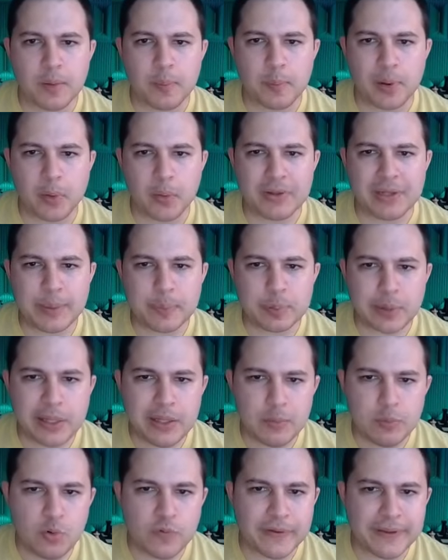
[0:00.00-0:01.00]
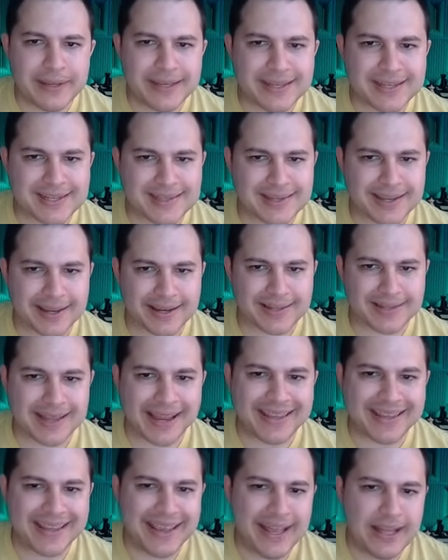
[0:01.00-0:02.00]
But when they play the move e6,
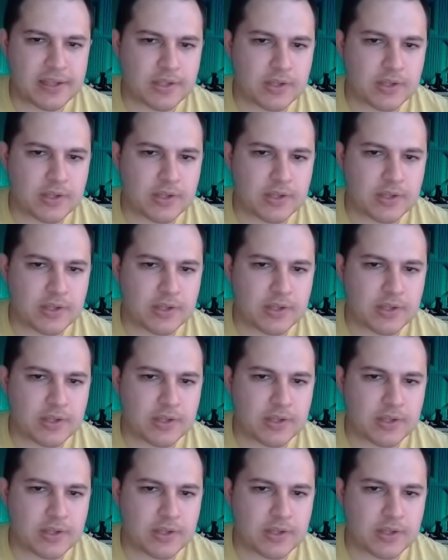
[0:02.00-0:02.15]
I can't